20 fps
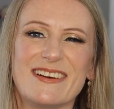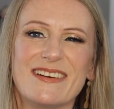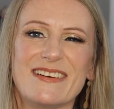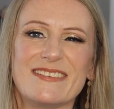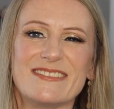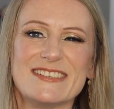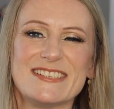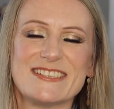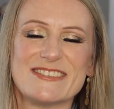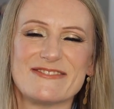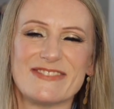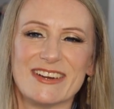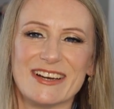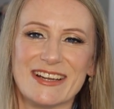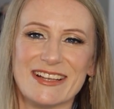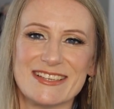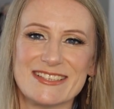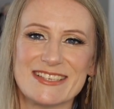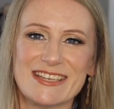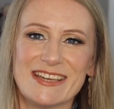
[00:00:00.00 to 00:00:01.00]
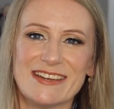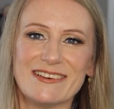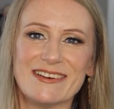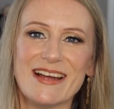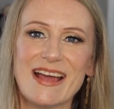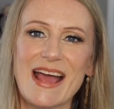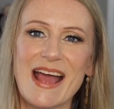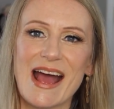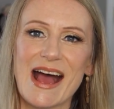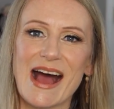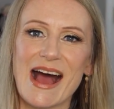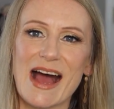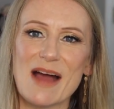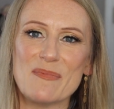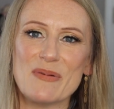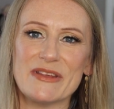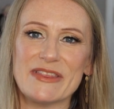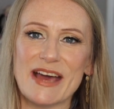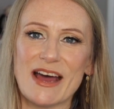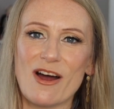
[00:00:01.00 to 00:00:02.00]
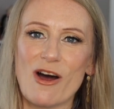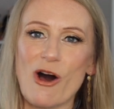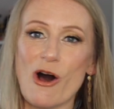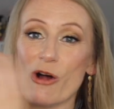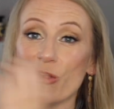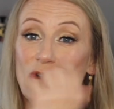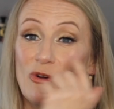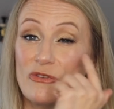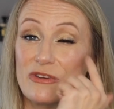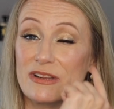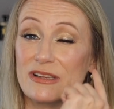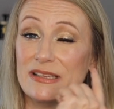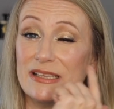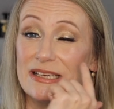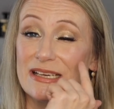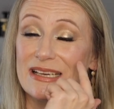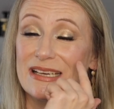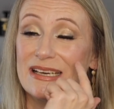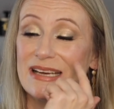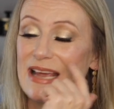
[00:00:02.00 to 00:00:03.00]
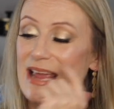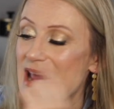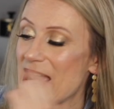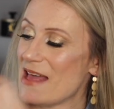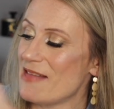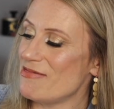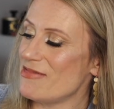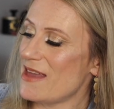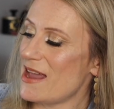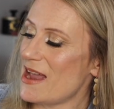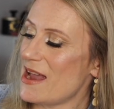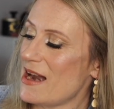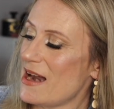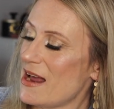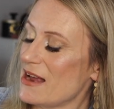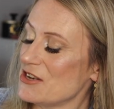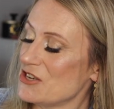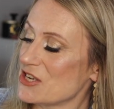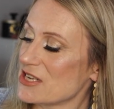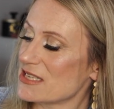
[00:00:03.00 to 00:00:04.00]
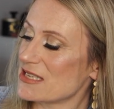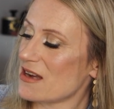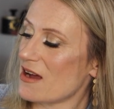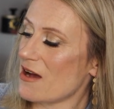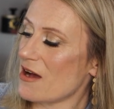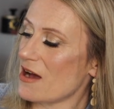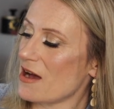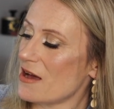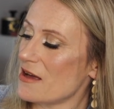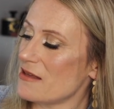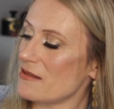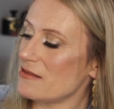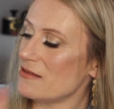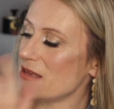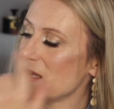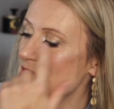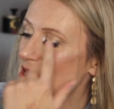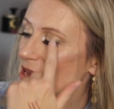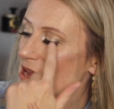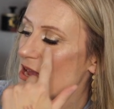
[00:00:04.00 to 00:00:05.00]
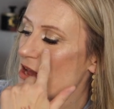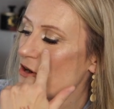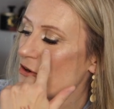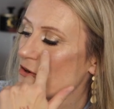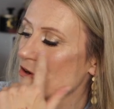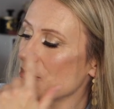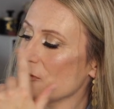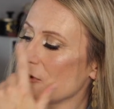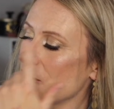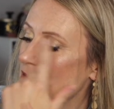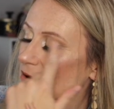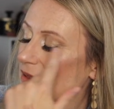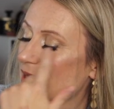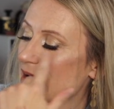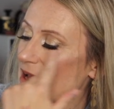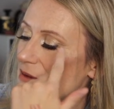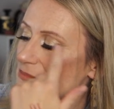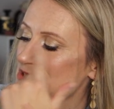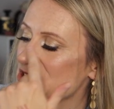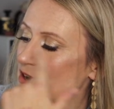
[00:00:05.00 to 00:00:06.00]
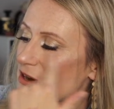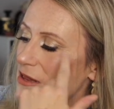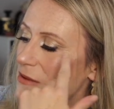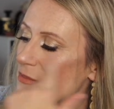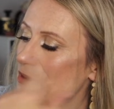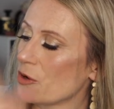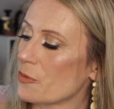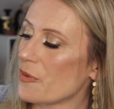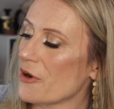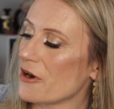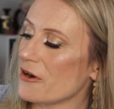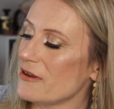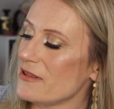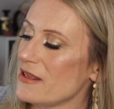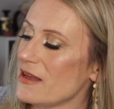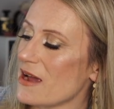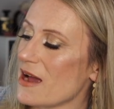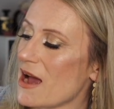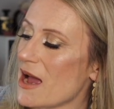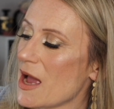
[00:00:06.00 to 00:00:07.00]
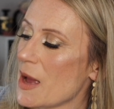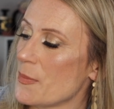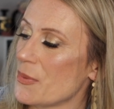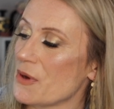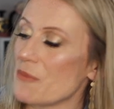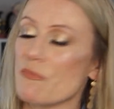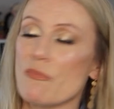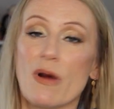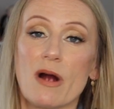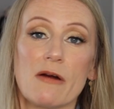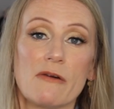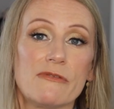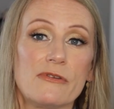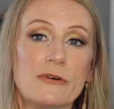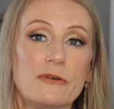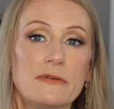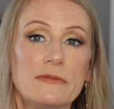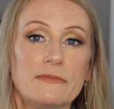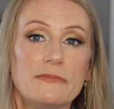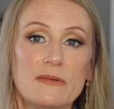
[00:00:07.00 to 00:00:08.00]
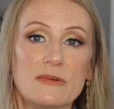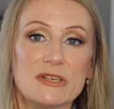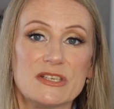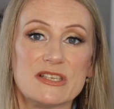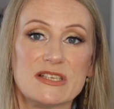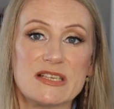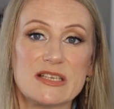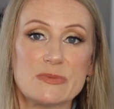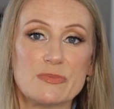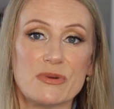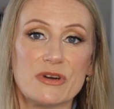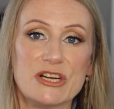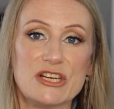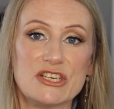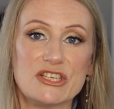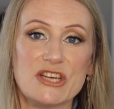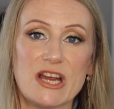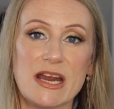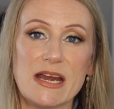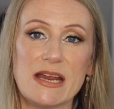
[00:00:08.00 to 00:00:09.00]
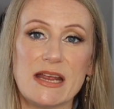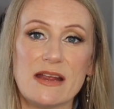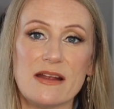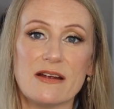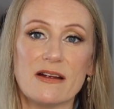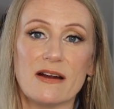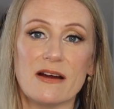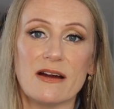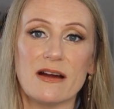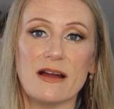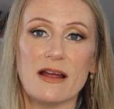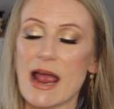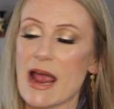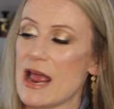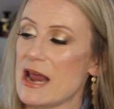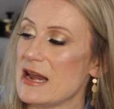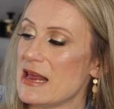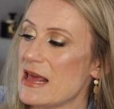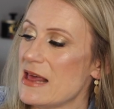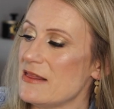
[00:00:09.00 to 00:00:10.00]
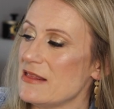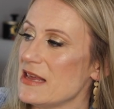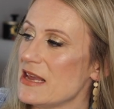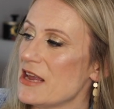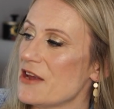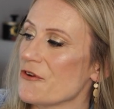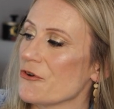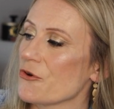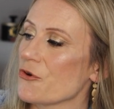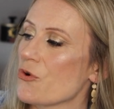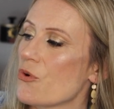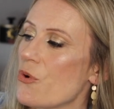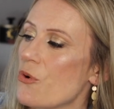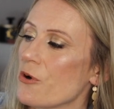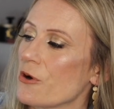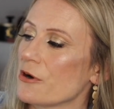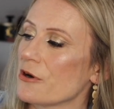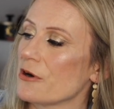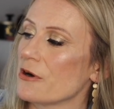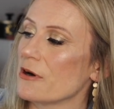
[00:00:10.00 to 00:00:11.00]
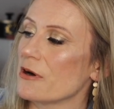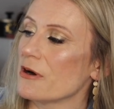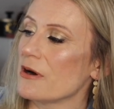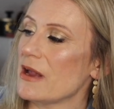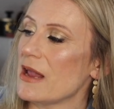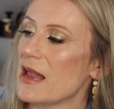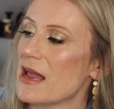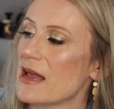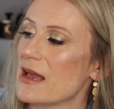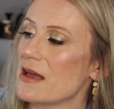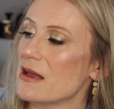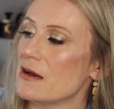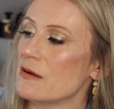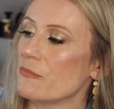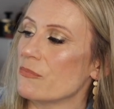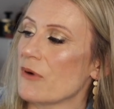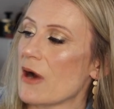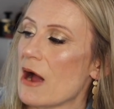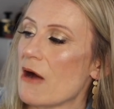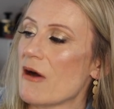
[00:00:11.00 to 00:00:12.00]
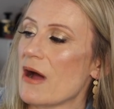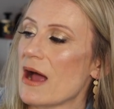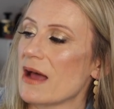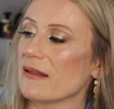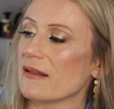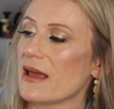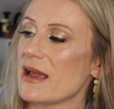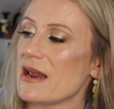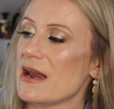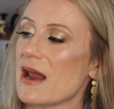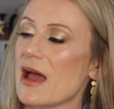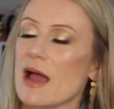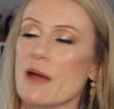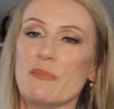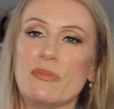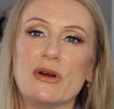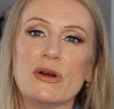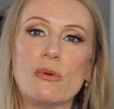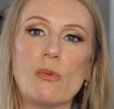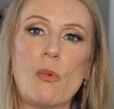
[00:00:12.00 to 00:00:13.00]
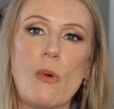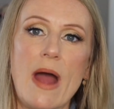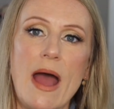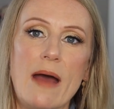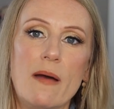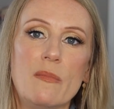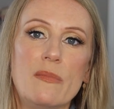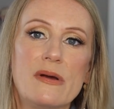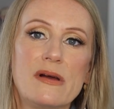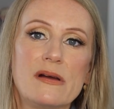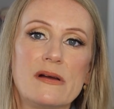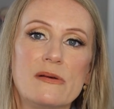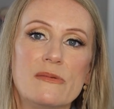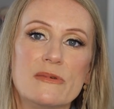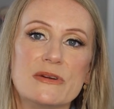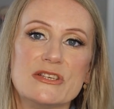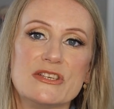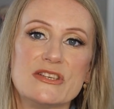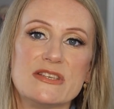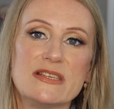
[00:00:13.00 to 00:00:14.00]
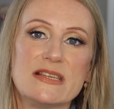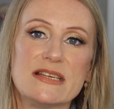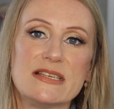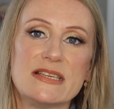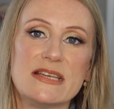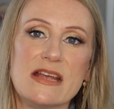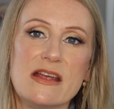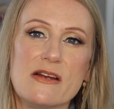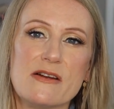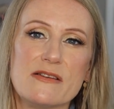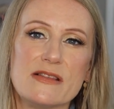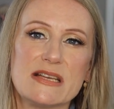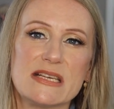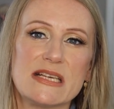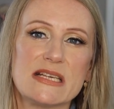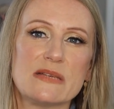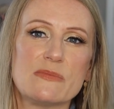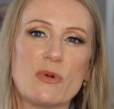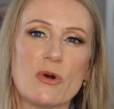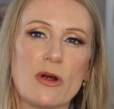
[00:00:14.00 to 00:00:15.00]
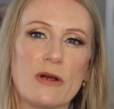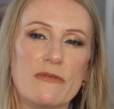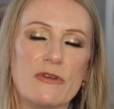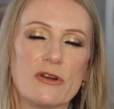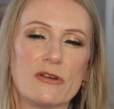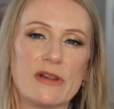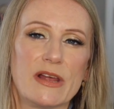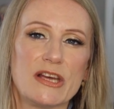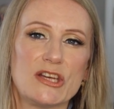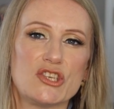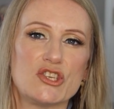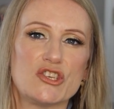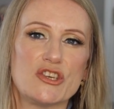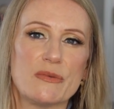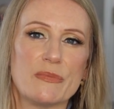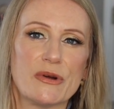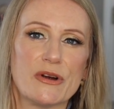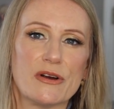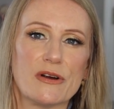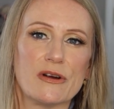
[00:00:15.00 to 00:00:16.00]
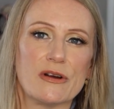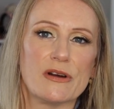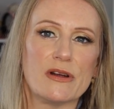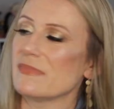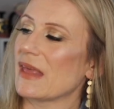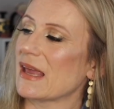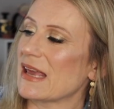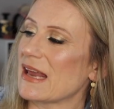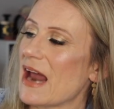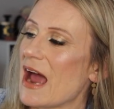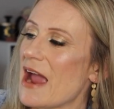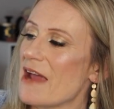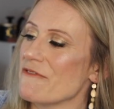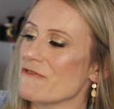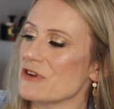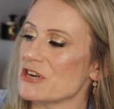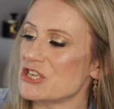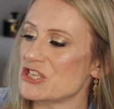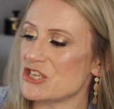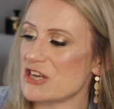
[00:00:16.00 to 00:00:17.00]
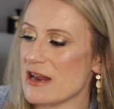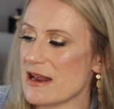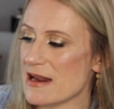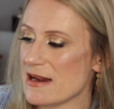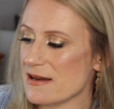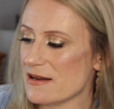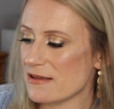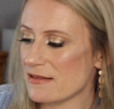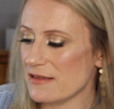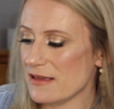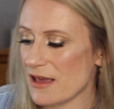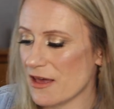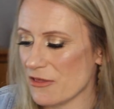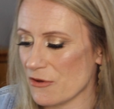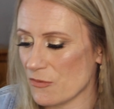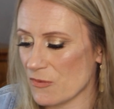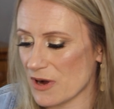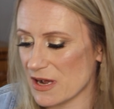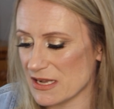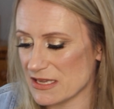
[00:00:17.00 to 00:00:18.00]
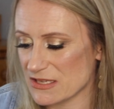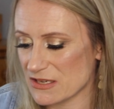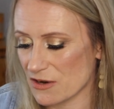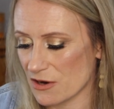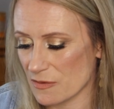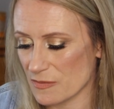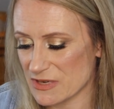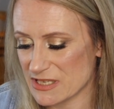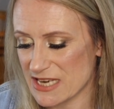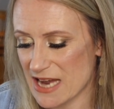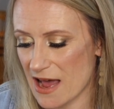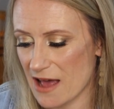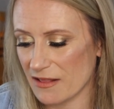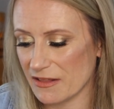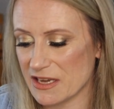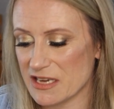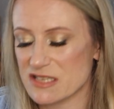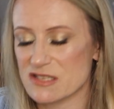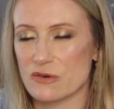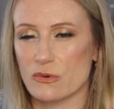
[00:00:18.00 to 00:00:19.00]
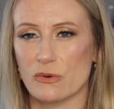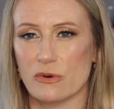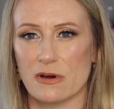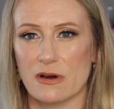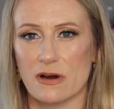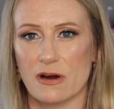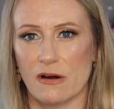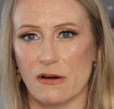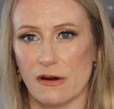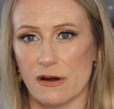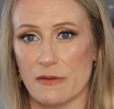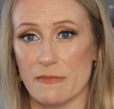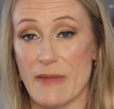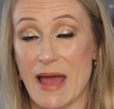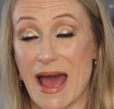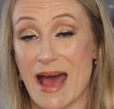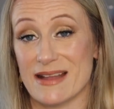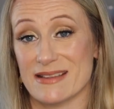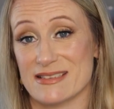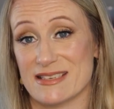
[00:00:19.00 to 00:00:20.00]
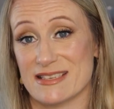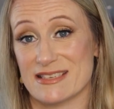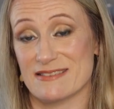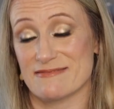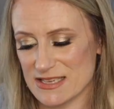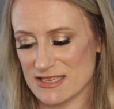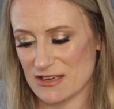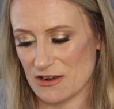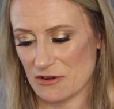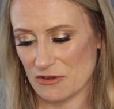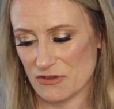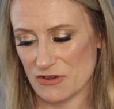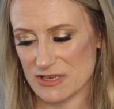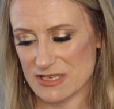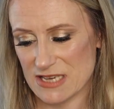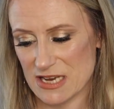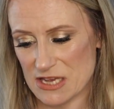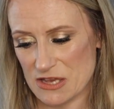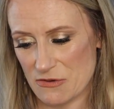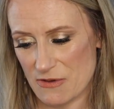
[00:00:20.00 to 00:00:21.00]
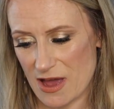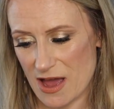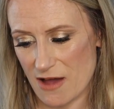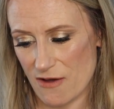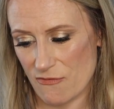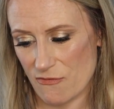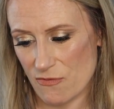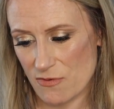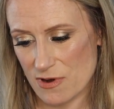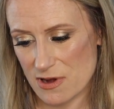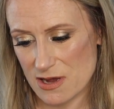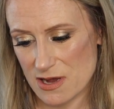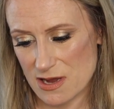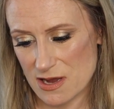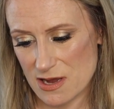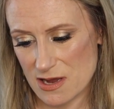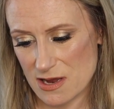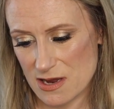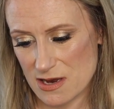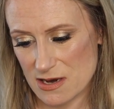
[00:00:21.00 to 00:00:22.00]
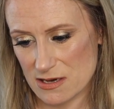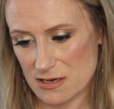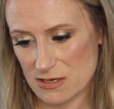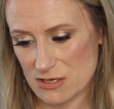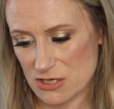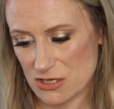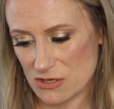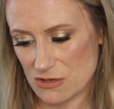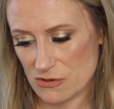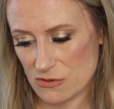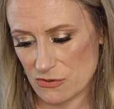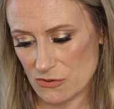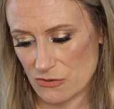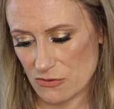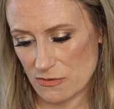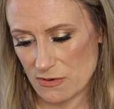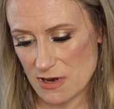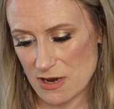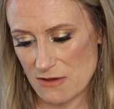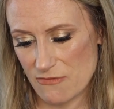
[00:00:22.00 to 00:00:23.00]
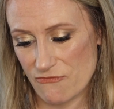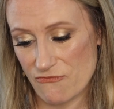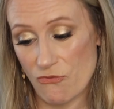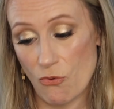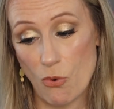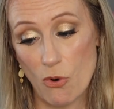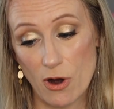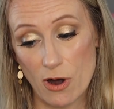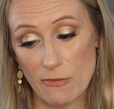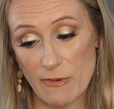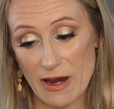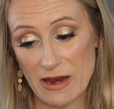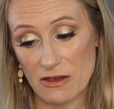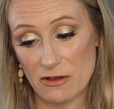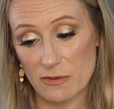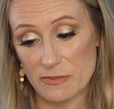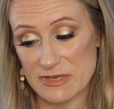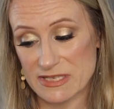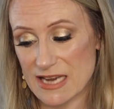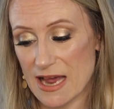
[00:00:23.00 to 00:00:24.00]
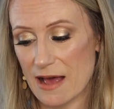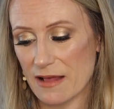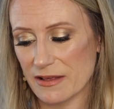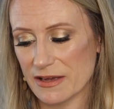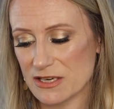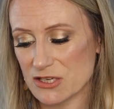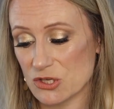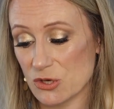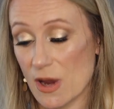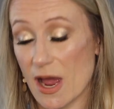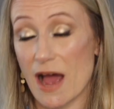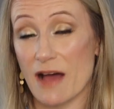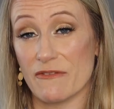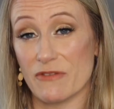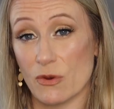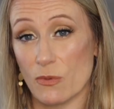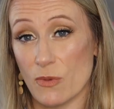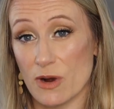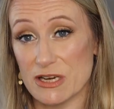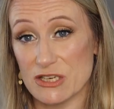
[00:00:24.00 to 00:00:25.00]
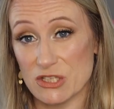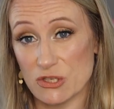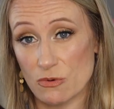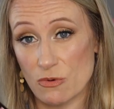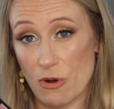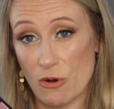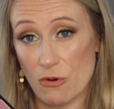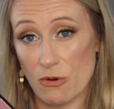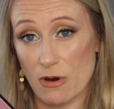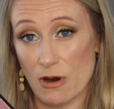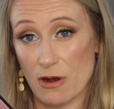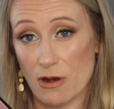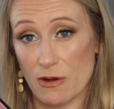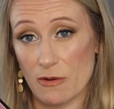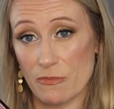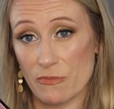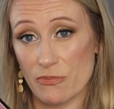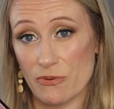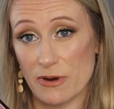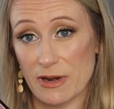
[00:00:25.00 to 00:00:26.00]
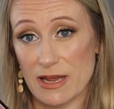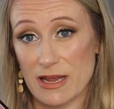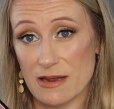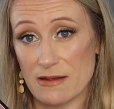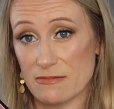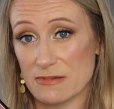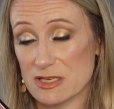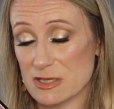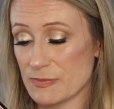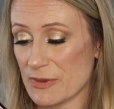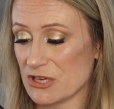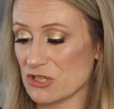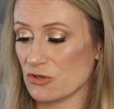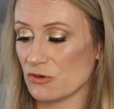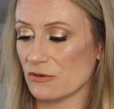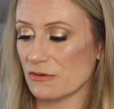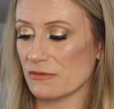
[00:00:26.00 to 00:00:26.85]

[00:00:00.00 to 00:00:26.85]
oh, which is funny, it's cute. I put that all over the lid and then just on the inner, or like, I'm sorry, the middle part of the eye, I put Marvel, which is this pretty shade here. And then the inner corner and brow highlight, I put Web, which is this here. And this is more of your like shimmer, like an ivory shade. The other ones are metallics or are mattes. So it looks like you have one, two, three, four regular metallics. You have the one duochrome, pretty special